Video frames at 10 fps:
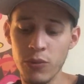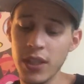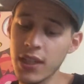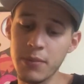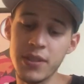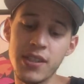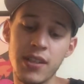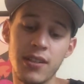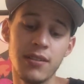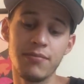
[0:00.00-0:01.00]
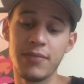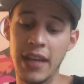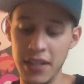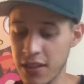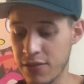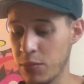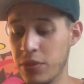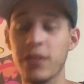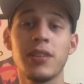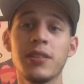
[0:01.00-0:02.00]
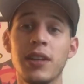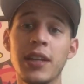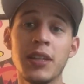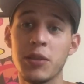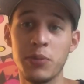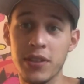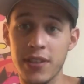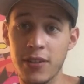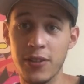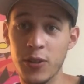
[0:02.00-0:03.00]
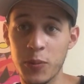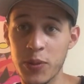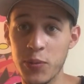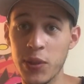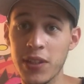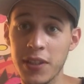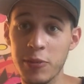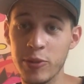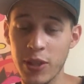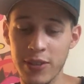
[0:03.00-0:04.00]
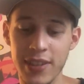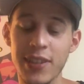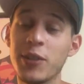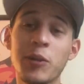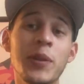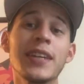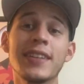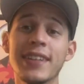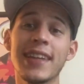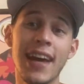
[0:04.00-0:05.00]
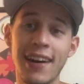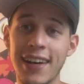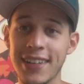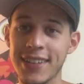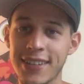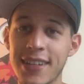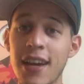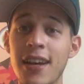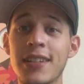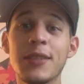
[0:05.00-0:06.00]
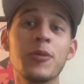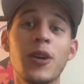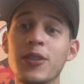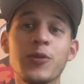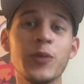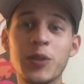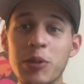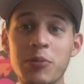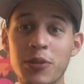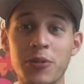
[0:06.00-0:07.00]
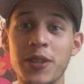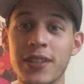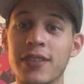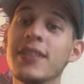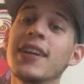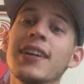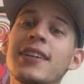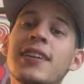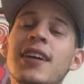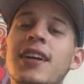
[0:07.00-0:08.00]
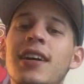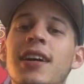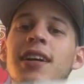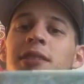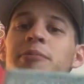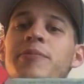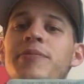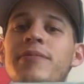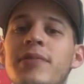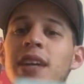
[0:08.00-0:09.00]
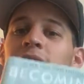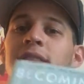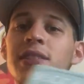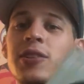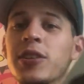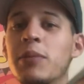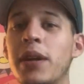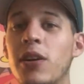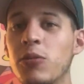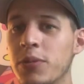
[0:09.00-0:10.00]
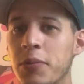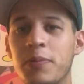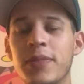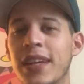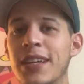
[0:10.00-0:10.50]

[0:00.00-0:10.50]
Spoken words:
it comes to any of the books that are in Oprah's book club. So I was like, yo, let me get into that audience, see what all these rich people are reading, and yeah, learning about the